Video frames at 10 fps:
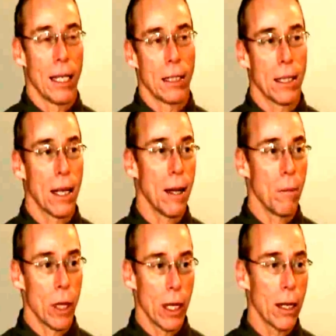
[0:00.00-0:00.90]
And as
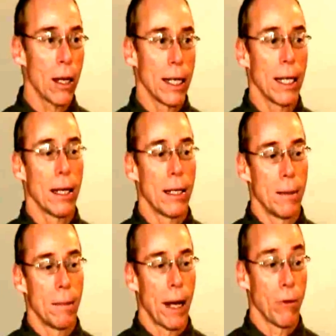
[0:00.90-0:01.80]
time went on,
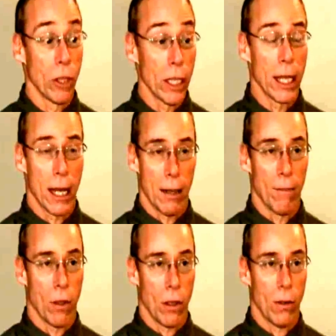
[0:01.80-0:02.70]
I really
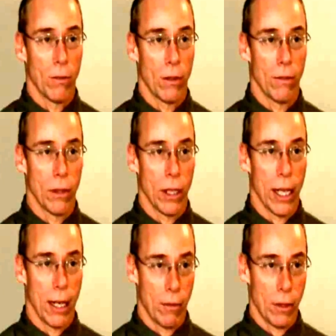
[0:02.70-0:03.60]
got involved
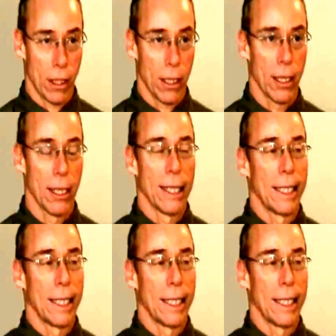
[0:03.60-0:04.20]
very heavily